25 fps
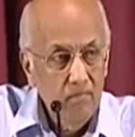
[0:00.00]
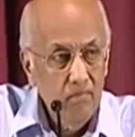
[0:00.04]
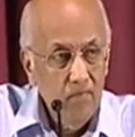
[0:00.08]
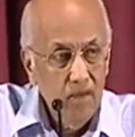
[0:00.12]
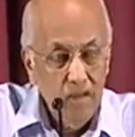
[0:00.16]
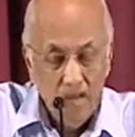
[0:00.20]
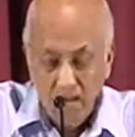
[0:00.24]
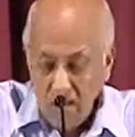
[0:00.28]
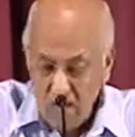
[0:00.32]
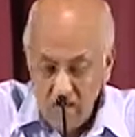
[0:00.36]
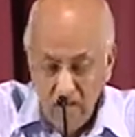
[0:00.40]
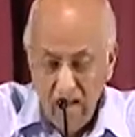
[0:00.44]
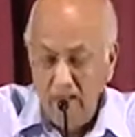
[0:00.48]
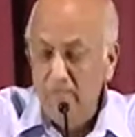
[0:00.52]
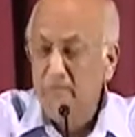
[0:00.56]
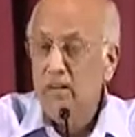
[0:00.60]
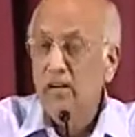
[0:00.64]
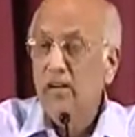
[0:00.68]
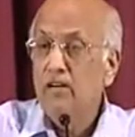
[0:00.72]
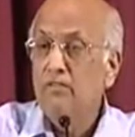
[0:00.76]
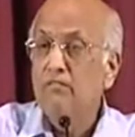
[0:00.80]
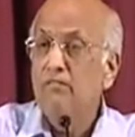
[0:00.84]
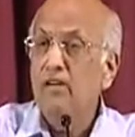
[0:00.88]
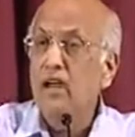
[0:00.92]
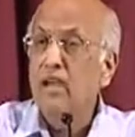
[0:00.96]
They didn't have
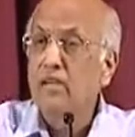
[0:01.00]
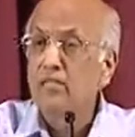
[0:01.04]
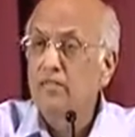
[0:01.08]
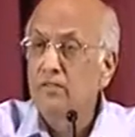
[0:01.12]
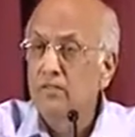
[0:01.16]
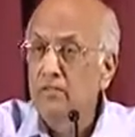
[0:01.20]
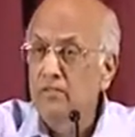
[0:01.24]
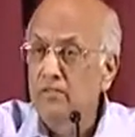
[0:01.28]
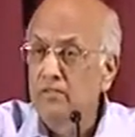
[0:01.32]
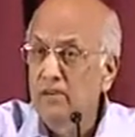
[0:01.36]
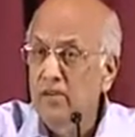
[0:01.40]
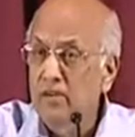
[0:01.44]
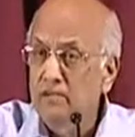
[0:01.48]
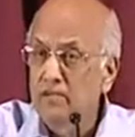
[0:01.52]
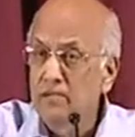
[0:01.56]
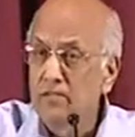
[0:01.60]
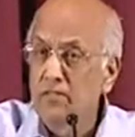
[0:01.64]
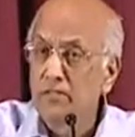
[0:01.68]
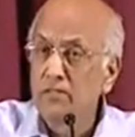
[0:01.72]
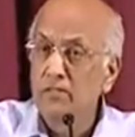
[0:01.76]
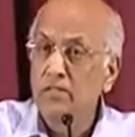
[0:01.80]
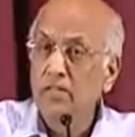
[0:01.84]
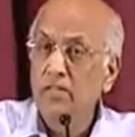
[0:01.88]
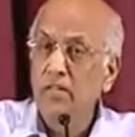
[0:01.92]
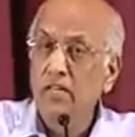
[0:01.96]
any tracts to give out in
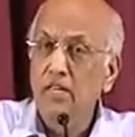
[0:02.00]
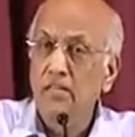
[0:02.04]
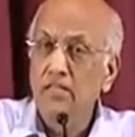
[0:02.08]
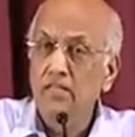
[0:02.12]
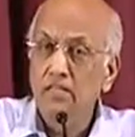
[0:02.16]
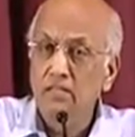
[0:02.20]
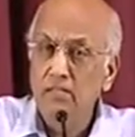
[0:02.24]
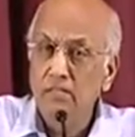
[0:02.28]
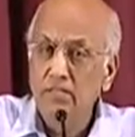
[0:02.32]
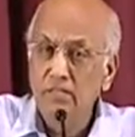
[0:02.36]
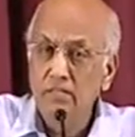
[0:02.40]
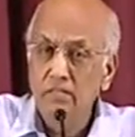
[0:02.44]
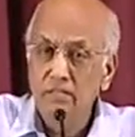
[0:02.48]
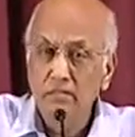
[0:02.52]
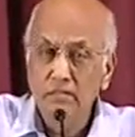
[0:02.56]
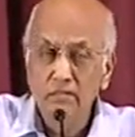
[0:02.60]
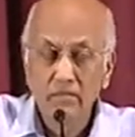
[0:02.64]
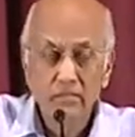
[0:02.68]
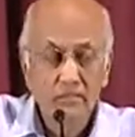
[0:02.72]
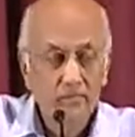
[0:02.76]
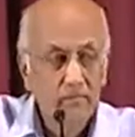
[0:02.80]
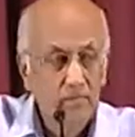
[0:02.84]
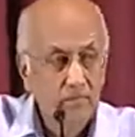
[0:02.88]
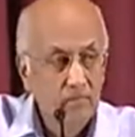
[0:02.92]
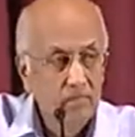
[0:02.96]
those days.
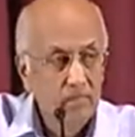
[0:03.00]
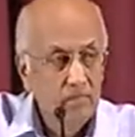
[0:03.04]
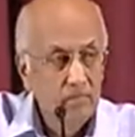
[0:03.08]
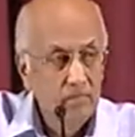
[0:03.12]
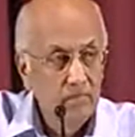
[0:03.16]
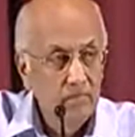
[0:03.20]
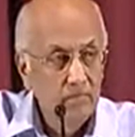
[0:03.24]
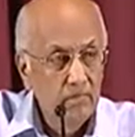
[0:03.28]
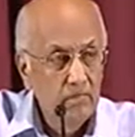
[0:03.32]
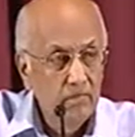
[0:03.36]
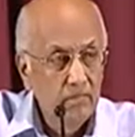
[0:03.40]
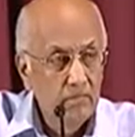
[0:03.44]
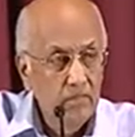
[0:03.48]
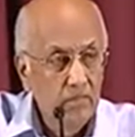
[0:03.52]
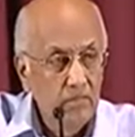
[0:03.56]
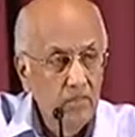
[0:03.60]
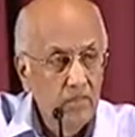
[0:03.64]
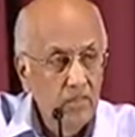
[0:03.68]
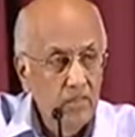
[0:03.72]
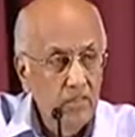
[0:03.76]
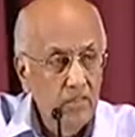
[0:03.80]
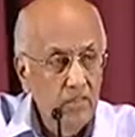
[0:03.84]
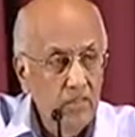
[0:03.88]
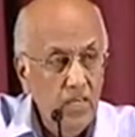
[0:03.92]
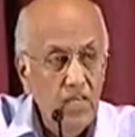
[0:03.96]

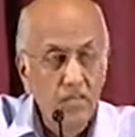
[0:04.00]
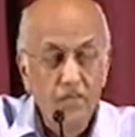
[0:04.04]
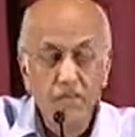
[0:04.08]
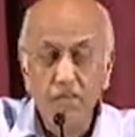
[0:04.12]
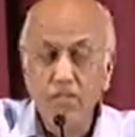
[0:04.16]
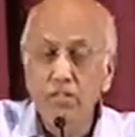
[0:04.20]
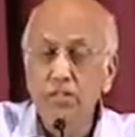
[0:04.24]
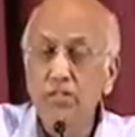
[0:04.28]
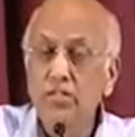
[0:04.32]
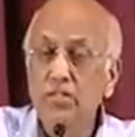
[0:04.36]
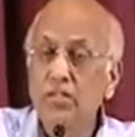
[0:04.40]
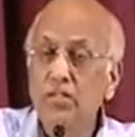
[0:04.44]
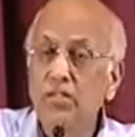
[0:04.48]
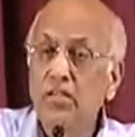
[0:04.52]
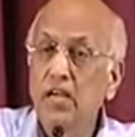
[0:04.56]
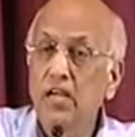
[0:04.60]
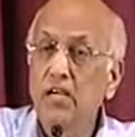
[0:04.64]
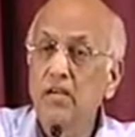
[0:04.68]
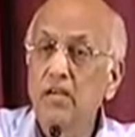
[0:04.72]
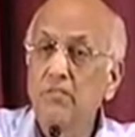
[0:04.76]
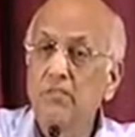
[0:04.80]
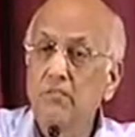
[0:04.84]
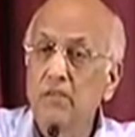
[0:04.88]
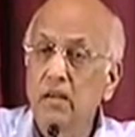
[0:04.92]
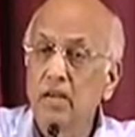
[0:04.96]
Seek first his
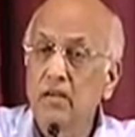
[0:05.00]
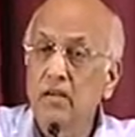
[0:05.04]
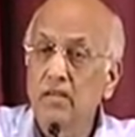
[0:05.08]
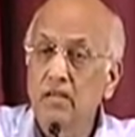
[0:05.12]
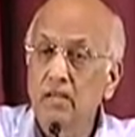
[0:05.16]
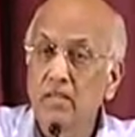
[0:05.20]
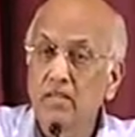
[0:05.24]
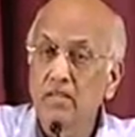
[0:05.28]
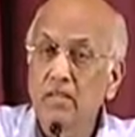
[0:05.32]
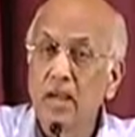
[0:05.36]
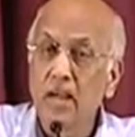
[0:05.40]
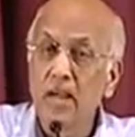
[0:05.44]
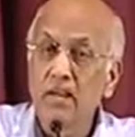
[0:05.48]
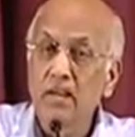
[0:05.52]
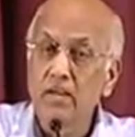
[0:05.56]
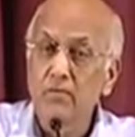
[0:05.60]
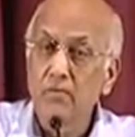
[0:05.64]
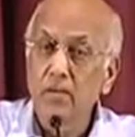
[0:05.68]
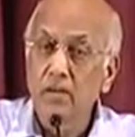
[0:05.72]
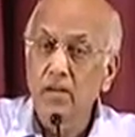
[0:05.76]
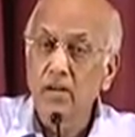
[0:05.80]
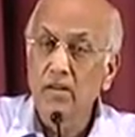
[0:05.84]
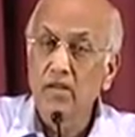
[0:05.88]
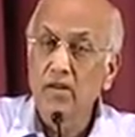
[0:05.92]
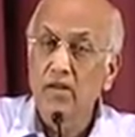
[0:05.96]
kingdom meant exactly
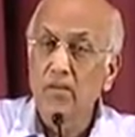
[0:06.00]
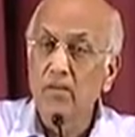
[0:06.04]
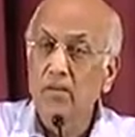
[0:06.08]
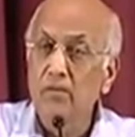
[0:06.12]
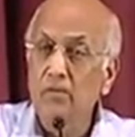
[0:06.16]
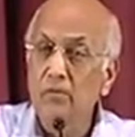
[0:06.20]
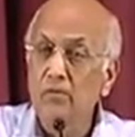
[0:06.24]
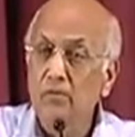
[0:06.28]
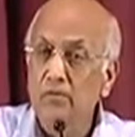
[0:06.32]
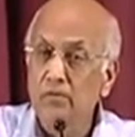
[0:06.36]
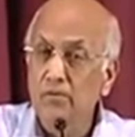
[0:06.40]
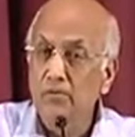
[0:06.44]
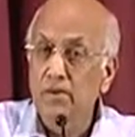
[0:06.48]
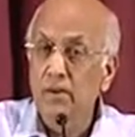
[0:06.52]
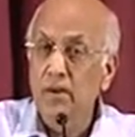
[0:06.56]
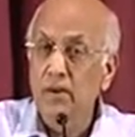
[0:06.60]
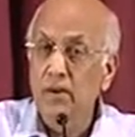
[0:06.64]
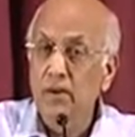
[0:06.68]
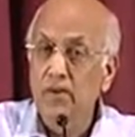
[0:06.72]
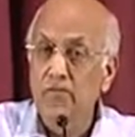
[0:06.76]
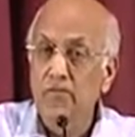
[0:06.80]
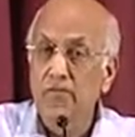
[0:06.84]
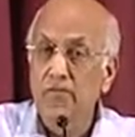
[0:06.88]
what he taught them to pray. "Our